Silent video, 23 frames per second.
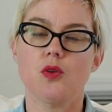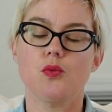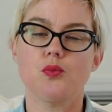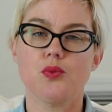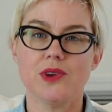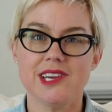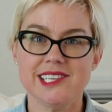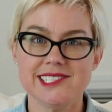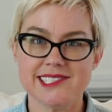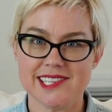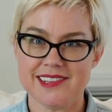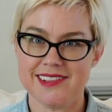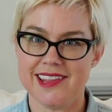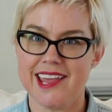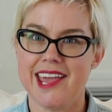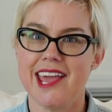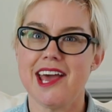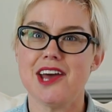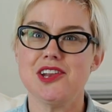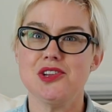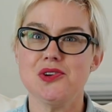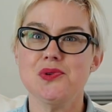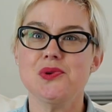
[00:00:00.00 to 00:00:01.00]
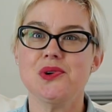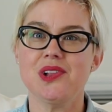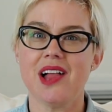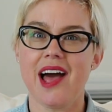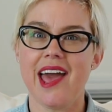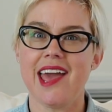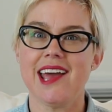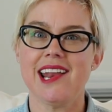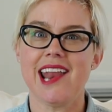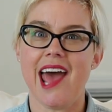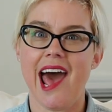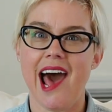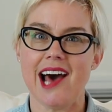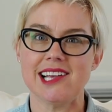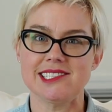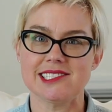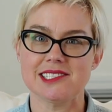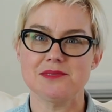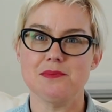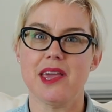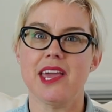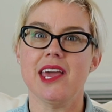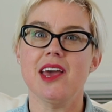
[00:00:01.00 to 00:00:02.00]
Recently, a new client
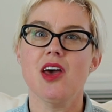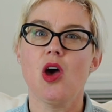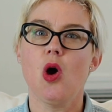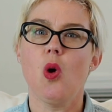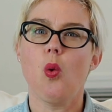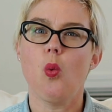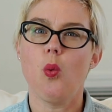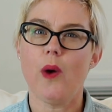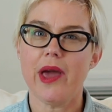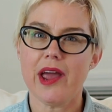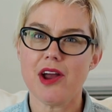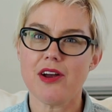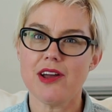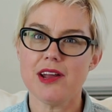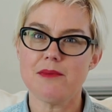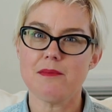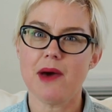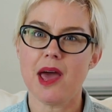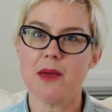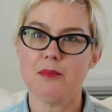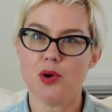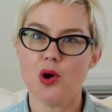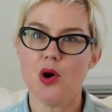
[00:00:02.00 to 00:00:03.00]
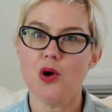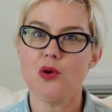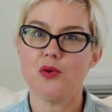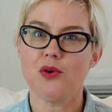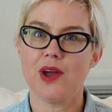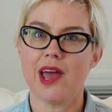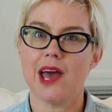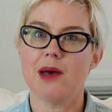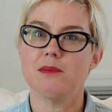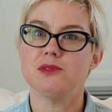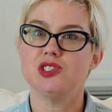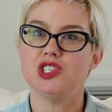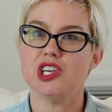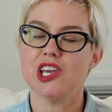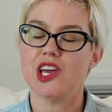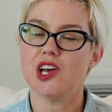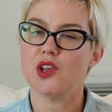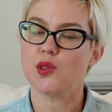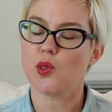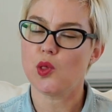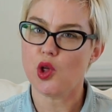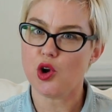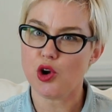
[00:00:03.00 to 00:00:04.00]
asked me where in my program she
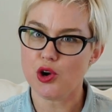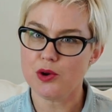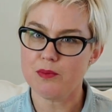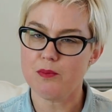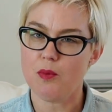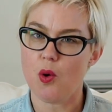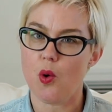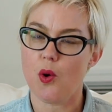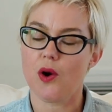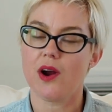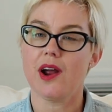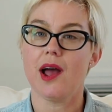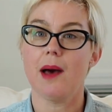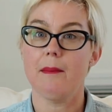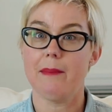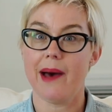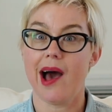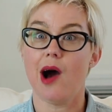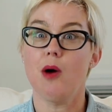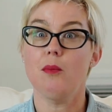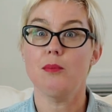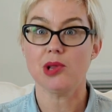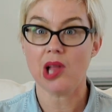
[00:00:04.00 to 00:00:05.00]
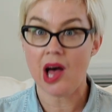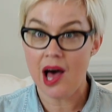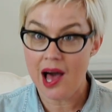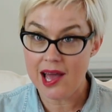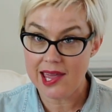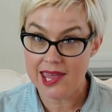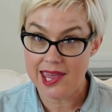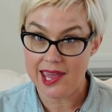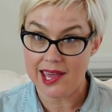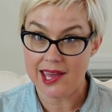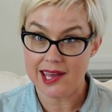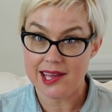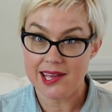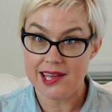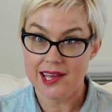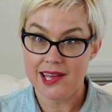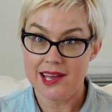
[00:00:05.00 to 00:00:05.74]
could learn more about blogging.